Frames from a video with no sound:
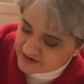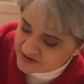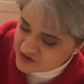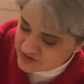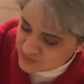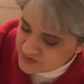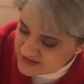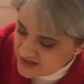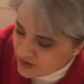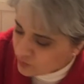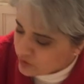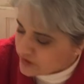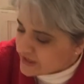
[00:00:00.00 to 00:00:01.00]
it just was
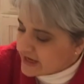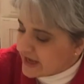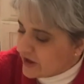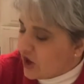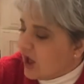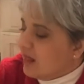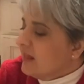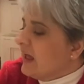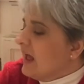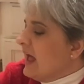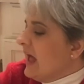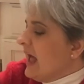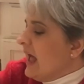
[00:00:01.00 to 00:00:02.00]
not working at all.
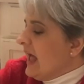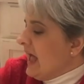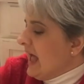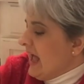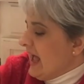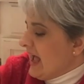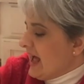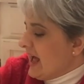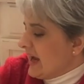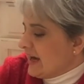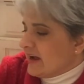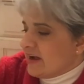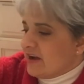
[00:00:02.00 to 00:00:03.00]

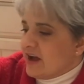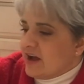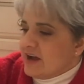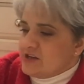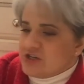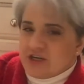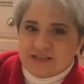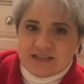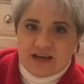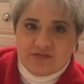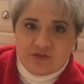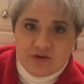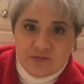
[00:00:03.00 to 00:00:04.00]
And I chased
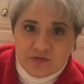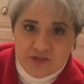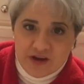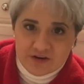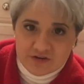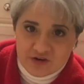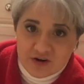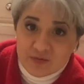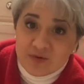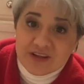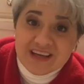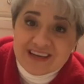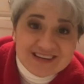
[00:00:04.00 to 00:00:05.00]
after him with the hairdryer.
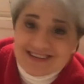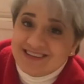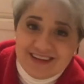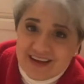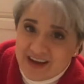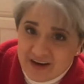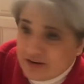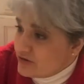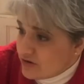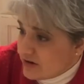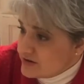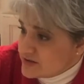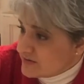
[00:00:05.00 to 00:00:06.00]
Well, he doesn't like
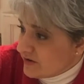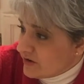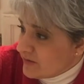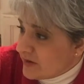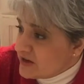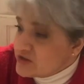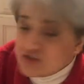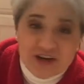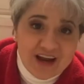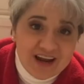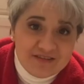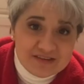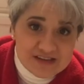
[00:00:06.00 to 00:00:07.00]
hairdryers very much, and I
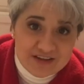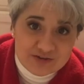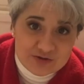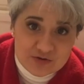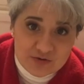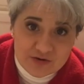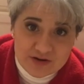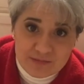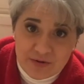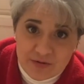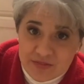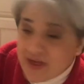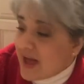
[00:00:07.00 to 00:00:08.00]
have another story
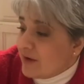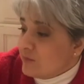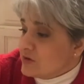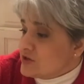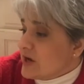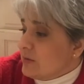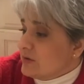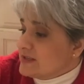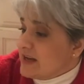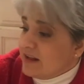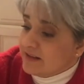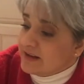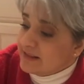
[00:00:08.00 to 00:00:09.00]
about that, which I will
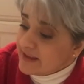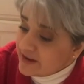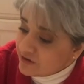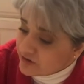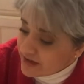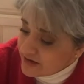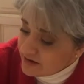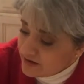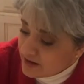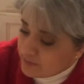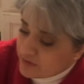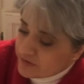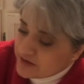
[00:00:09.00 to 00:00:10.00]
tell at a later date,
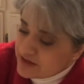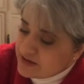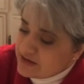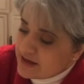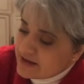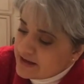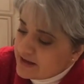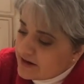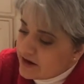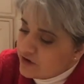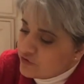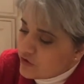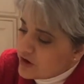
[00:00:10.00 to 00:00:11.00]
about Yeti and
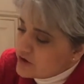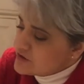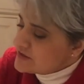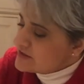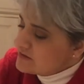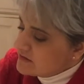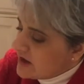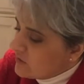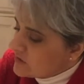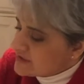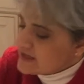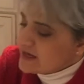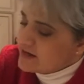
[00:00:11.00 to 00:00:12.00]
hairdryers, how
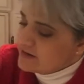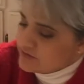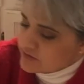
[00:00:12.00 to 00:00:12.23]
excited